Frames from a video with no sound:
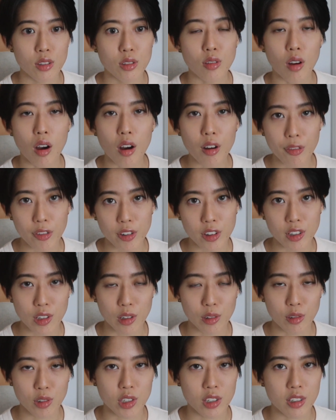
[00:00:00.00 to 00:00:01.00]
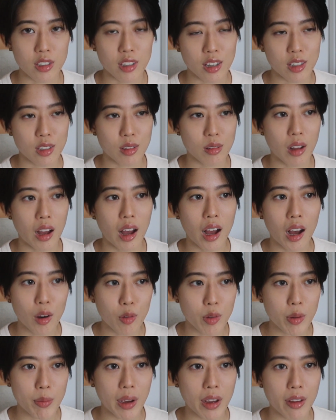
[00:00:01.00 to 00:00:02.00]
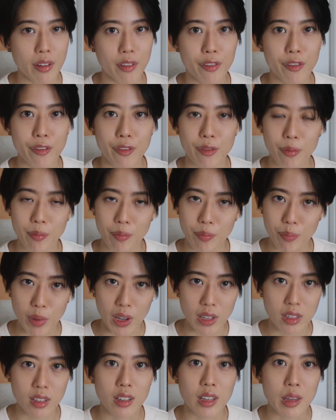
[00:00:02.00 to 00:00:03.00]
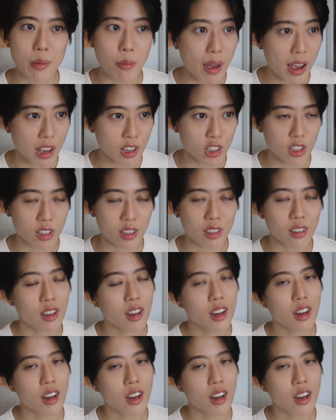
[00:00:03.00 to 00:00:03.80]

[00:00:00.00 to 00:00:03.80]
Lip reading: to offer solutions as to how we might better imagine